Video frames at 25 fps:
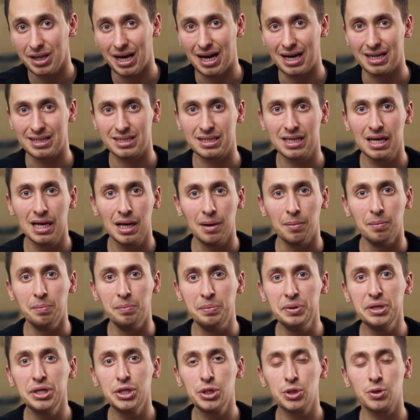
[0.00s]
that,
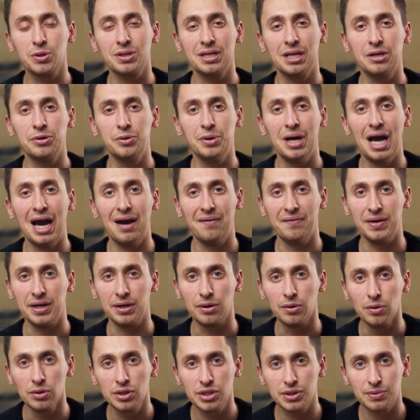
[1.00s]
be sure that you have a
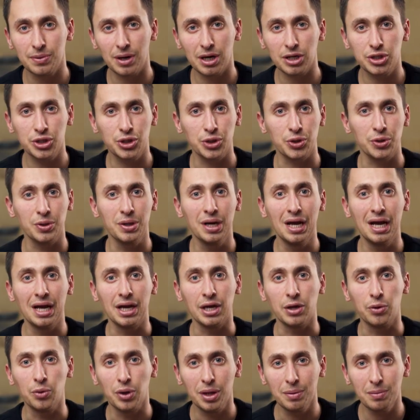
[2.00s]
good structure,
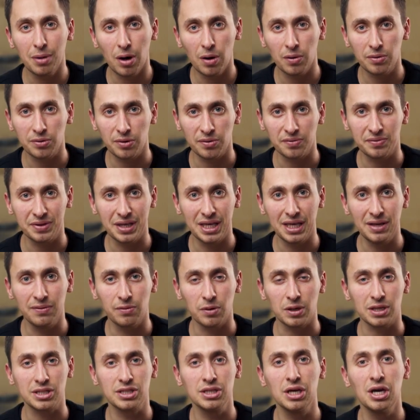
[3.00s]
good amount of
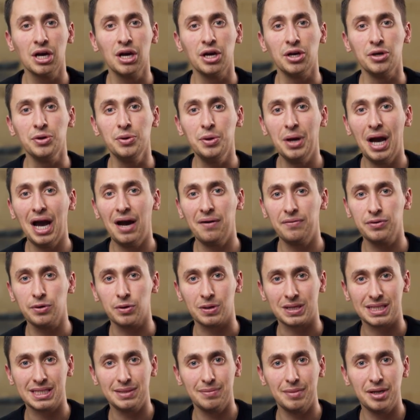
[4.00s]
keywords, you have
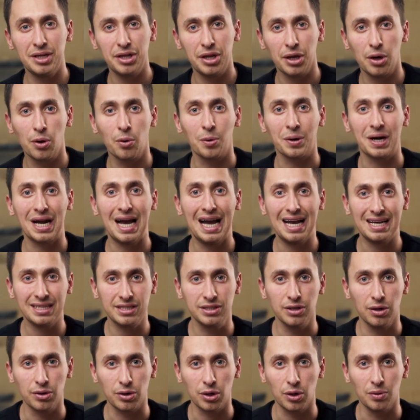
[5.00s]
your semantic core as
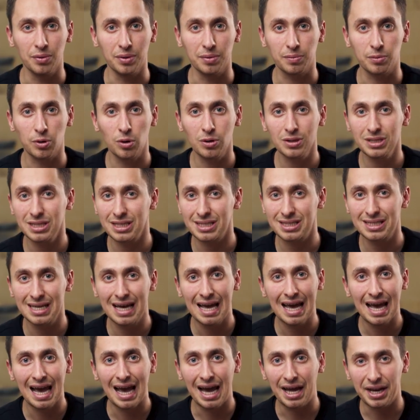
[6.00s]
the ongoing process,
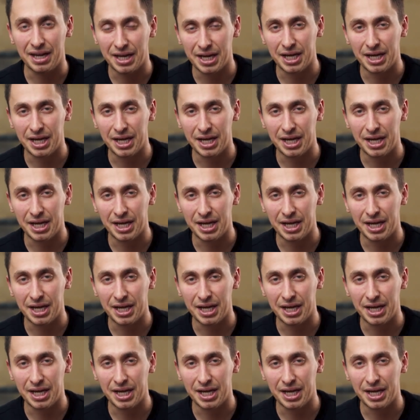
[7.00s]
and